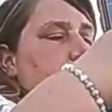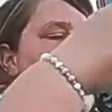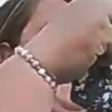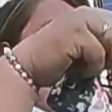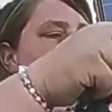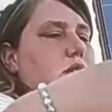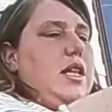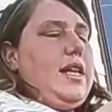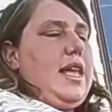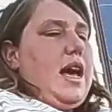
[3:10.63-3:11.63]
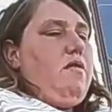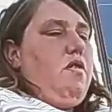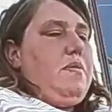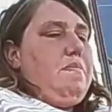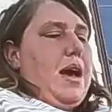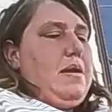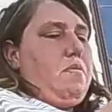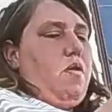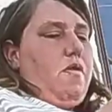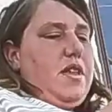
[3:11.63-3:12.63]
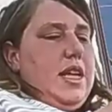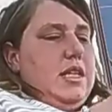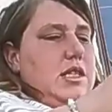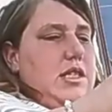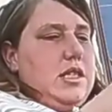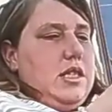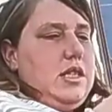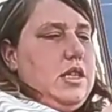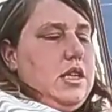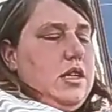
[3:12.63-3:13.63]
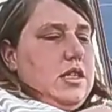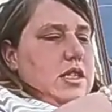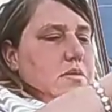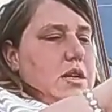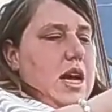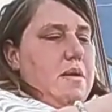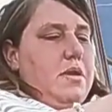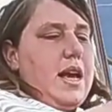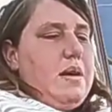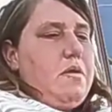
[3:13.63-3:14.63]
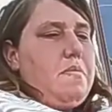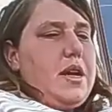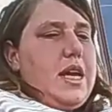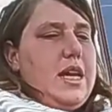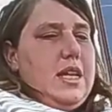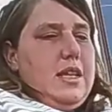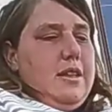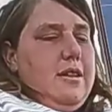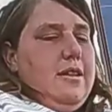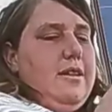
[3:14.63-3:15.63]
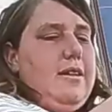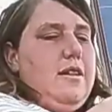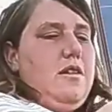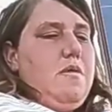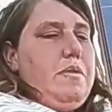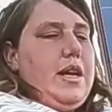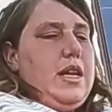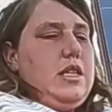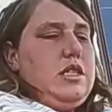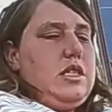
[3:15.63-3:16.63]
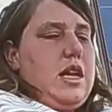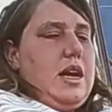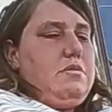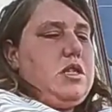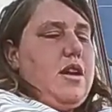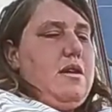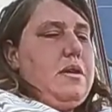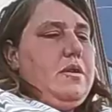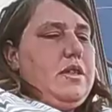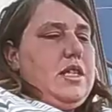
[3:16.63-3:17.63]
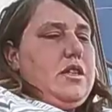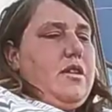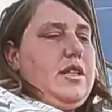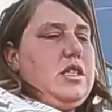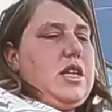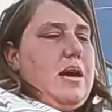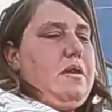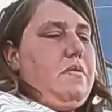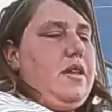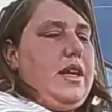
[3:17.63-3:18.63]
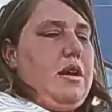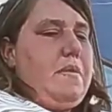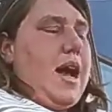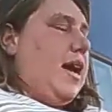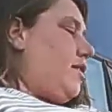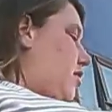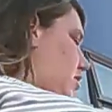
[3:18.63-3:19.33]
And most likely I will be buying more of these sometime when I get more money, because I'm sorry, but during this time you really need masks,